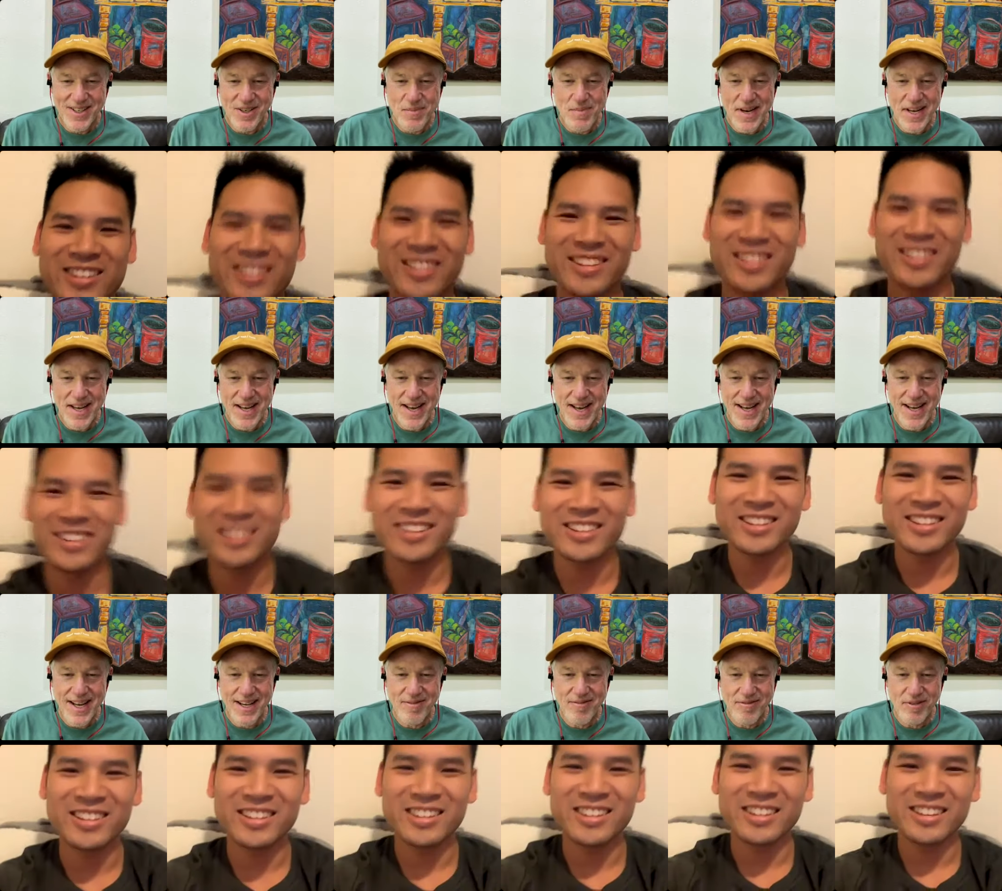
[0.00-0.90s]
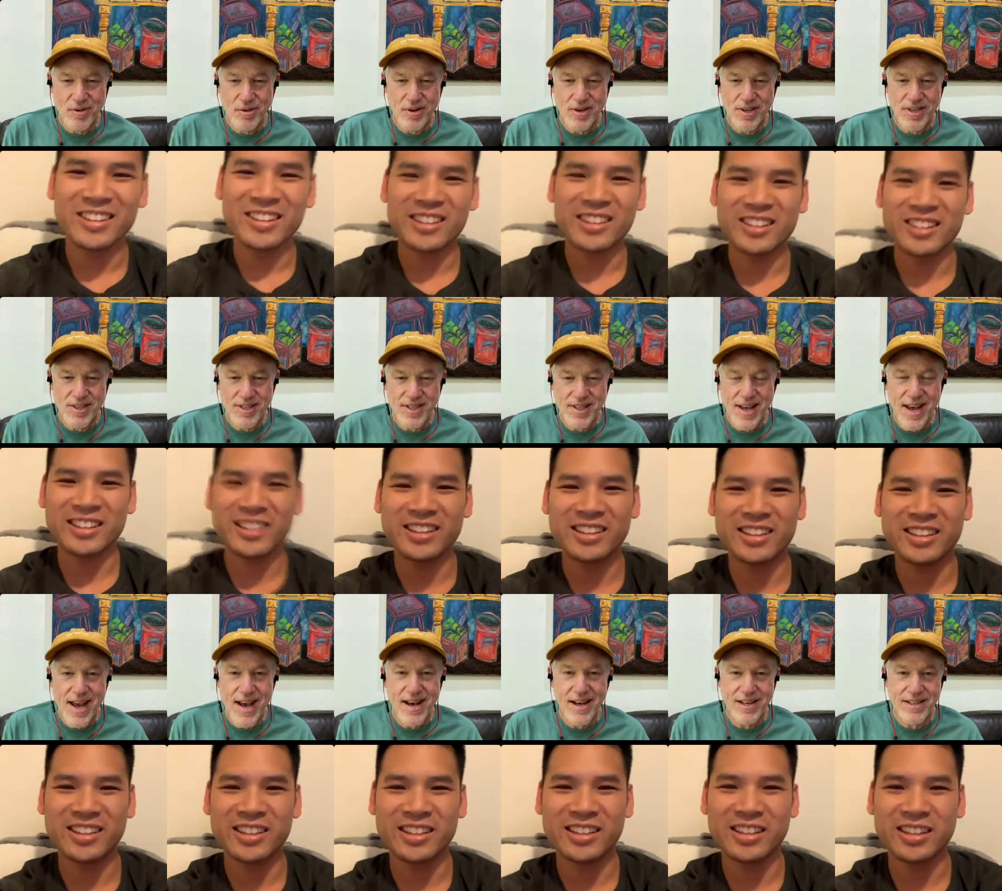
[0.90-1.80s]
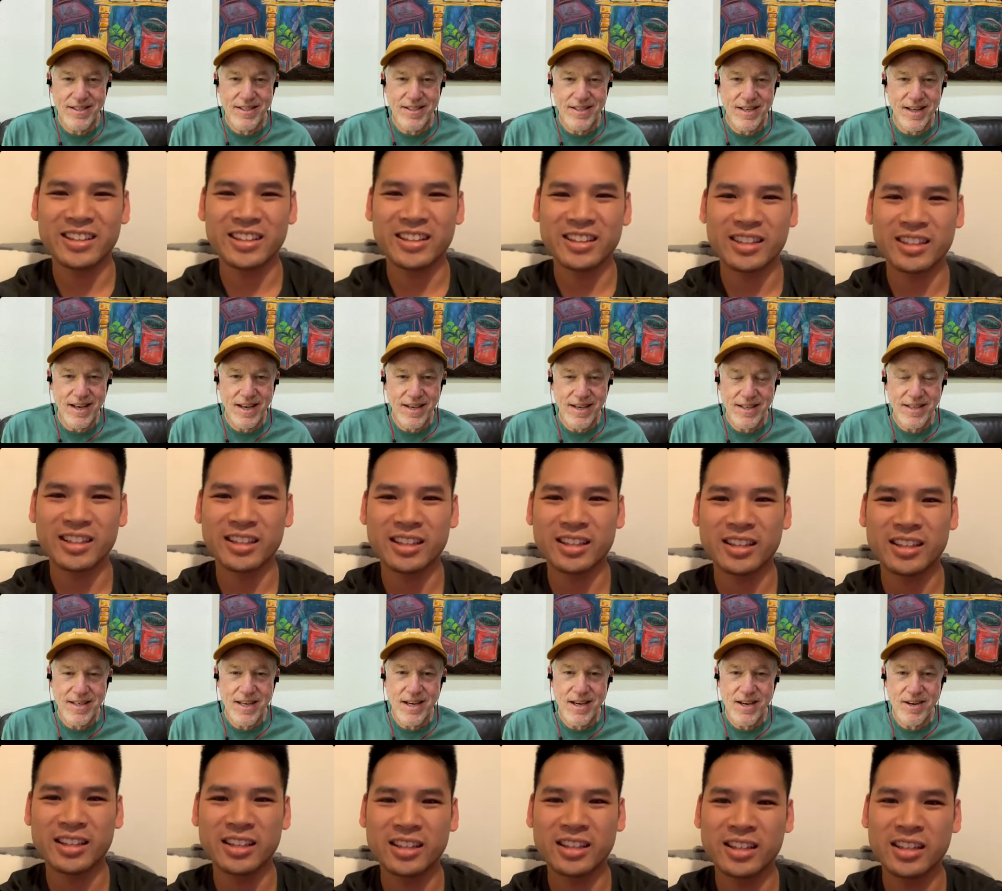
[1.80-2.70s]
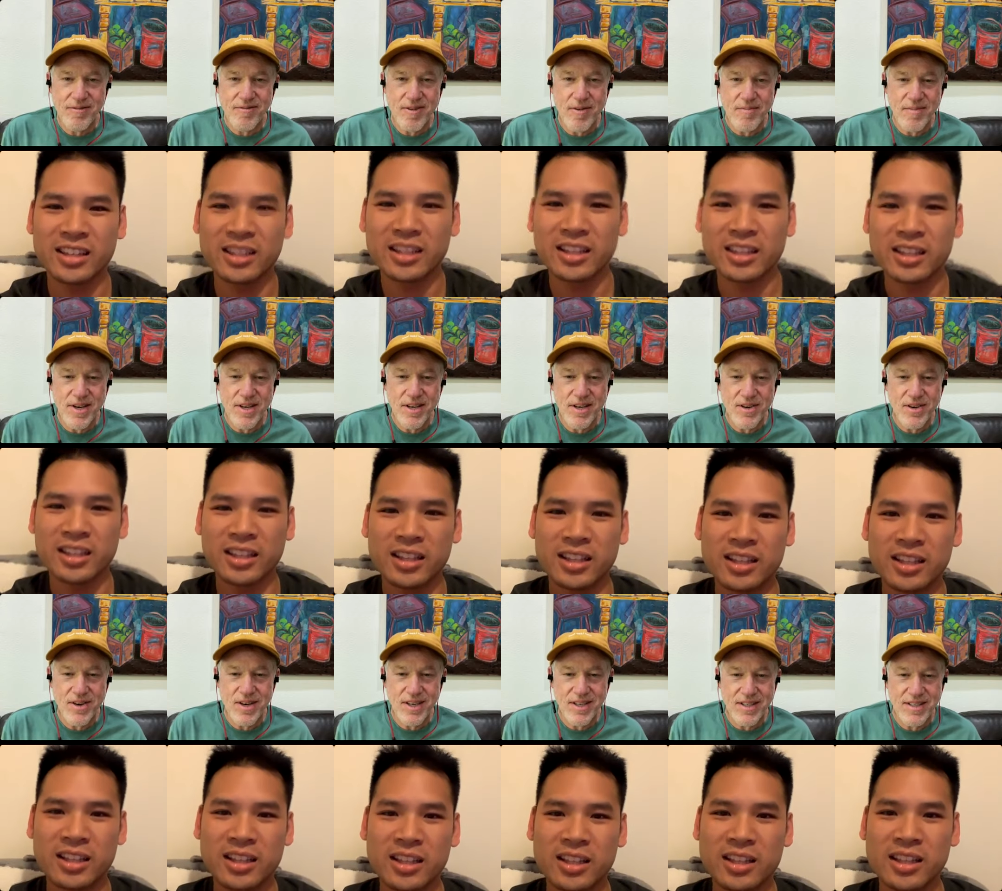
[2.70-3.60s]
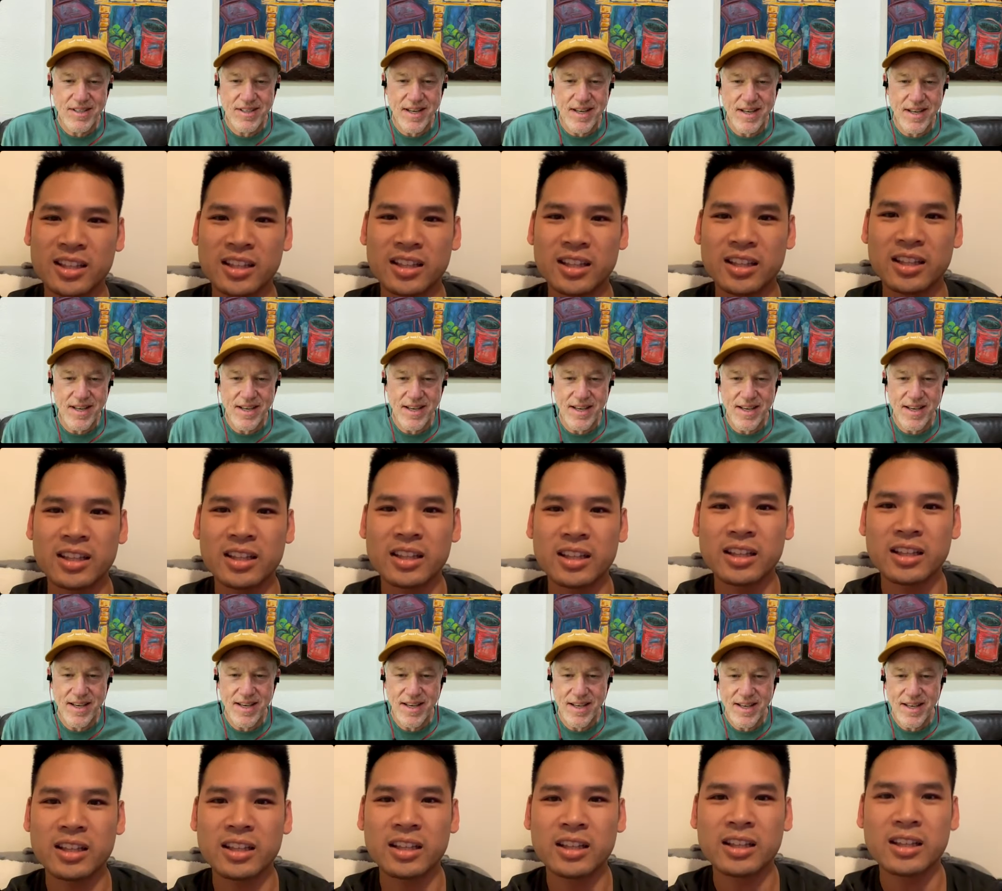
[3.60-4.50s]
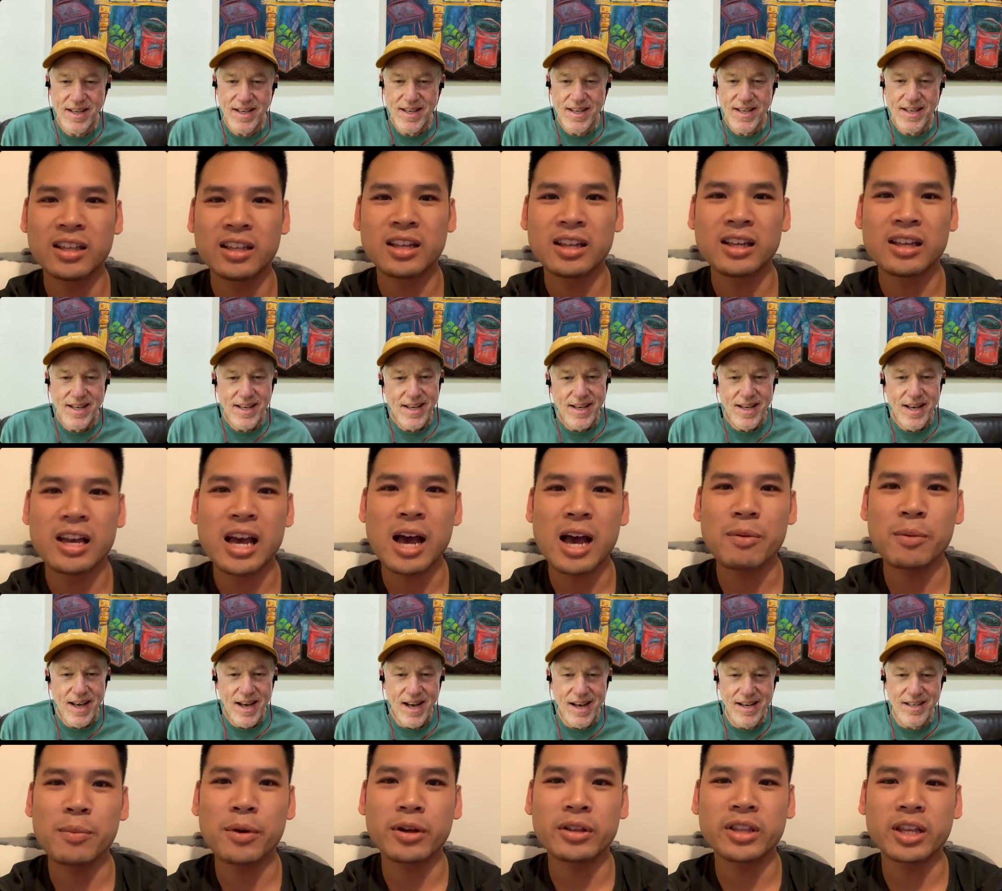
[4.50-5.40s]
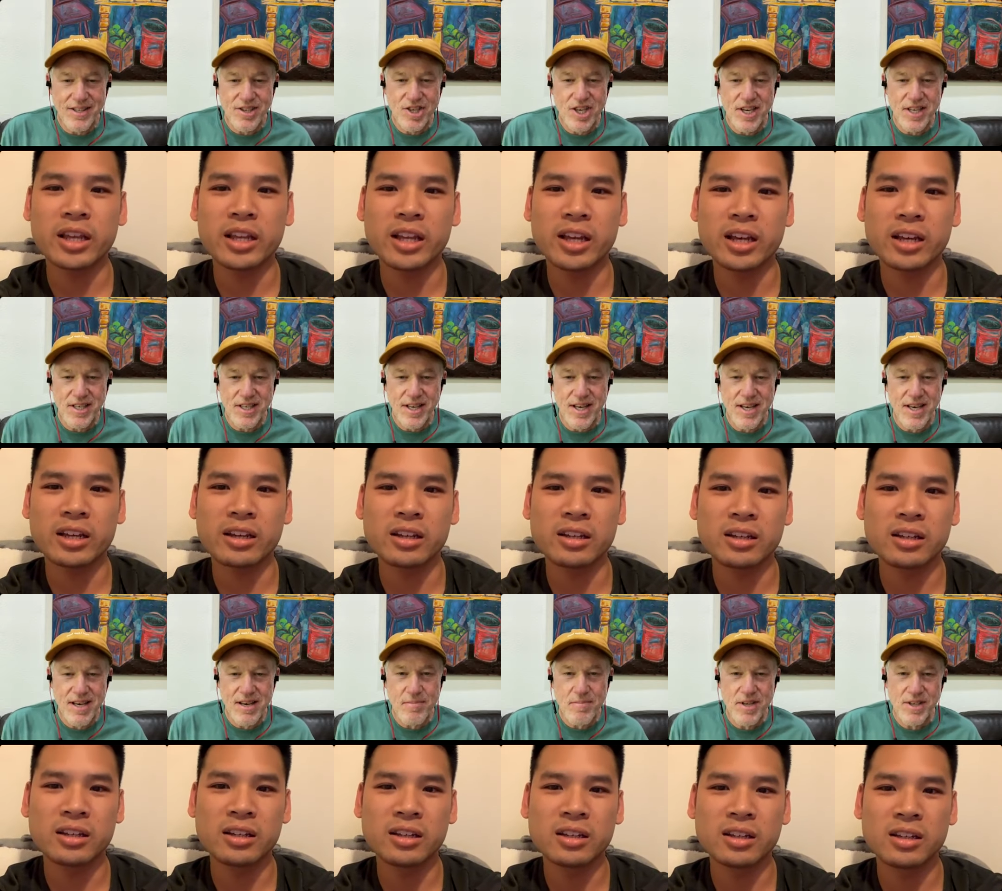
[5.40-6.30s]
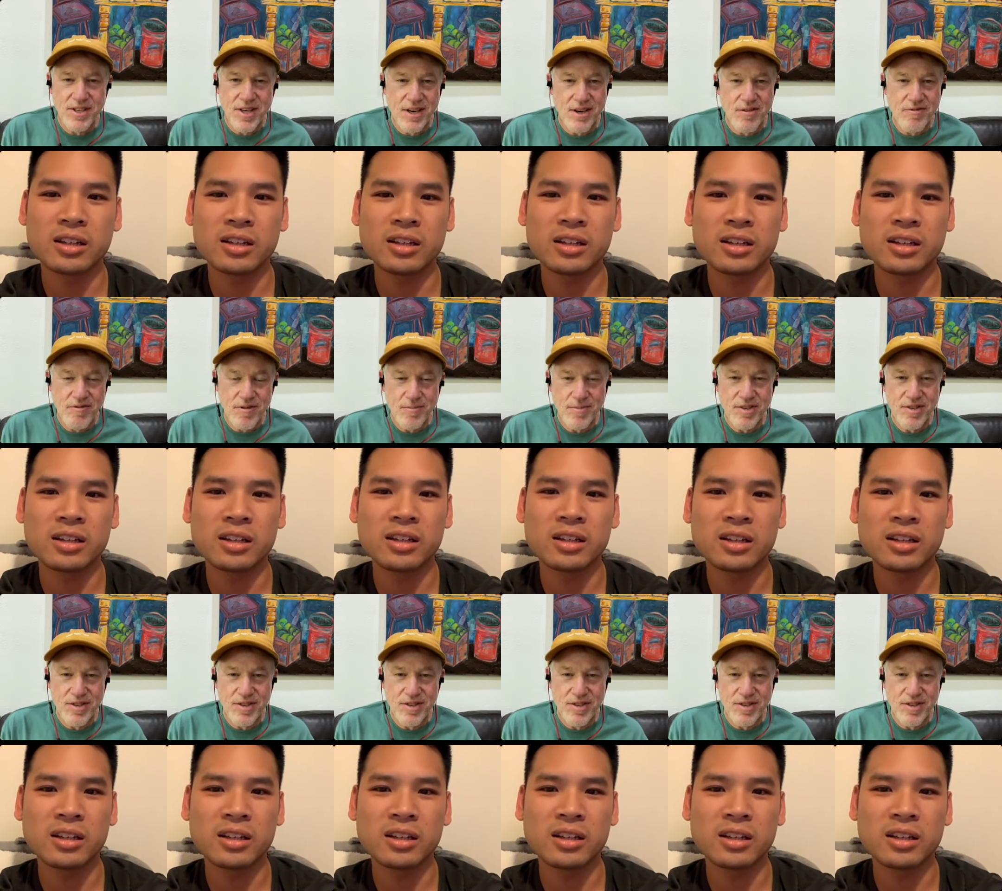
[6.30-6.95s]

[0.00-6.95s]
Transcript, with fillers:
Speaker 1: my God, Florida's in the house. Nick is here from New York City. Happy birthday, Andre Nick. Kim is here from